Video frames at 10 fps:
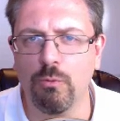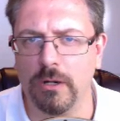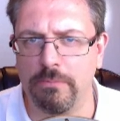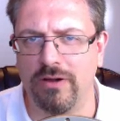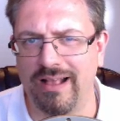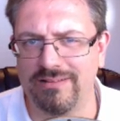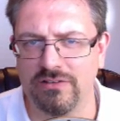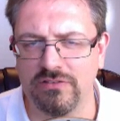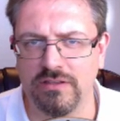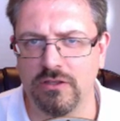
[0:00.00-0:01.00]
Word
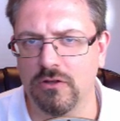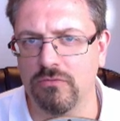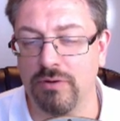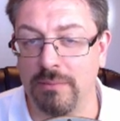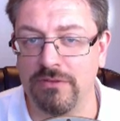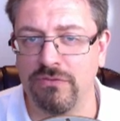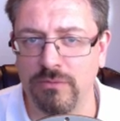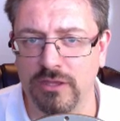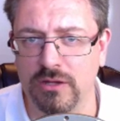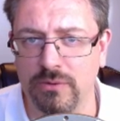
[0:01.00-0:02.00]
processing, you're probably
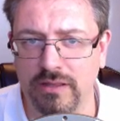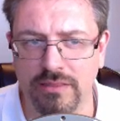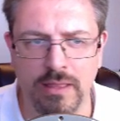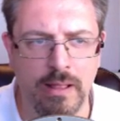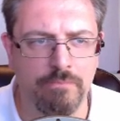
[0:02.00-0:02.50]
familiar with.